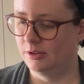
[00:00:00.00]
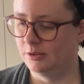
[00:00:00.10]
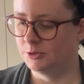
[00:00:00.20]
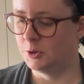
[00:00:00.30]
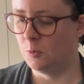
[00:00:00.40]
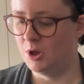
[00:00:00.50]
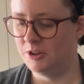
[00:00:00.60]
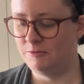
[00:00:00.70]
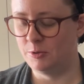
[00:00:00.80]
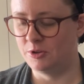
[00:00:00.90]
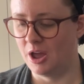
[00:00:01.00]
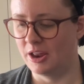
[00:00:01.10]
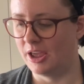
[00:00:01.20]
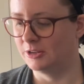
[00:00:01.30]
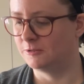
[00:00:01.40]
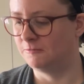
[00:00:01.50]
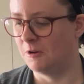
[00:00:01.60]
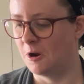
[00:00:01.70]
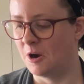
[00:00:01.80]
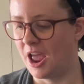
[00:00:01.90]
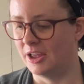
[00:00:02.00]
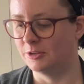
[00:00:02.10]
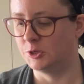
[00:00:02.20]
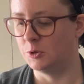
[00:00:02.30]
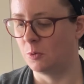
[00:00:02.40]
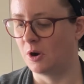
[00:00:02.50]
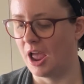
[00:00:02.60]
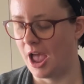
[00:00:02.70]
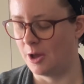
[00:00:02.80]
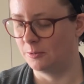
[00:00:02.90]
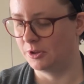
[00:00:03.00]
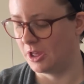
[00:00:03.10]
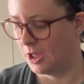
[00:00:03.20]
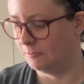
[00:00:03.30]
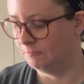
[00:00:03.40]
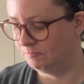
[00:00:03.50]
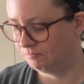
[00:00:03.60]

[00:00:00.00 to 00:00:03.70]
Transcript: So, what have you got as far as your outcome?